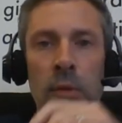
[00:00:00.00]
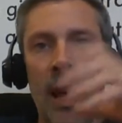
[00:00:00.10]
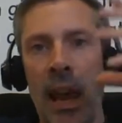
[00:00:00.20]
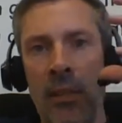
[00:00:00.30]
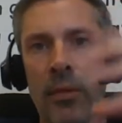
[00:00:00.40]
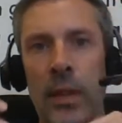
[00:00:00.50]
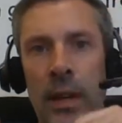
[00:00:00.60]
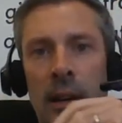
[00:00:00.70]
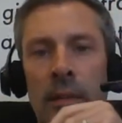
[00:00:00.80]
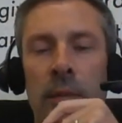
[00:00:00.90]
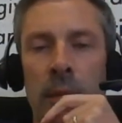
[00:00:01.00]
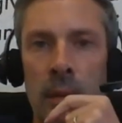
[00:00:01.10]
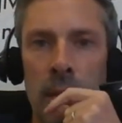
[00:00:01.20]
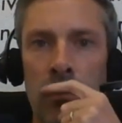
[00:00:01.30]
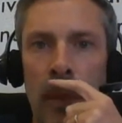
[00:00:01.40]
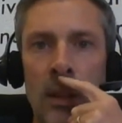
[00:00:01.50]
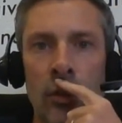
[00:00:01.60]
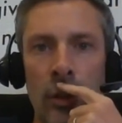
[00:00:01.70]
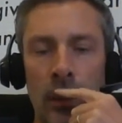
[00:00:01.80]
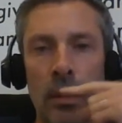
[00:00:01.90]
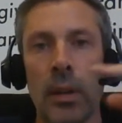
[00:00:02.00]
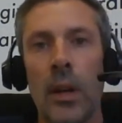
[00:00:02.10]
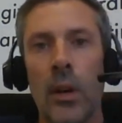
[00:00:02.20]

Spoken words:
So everything I've mentioned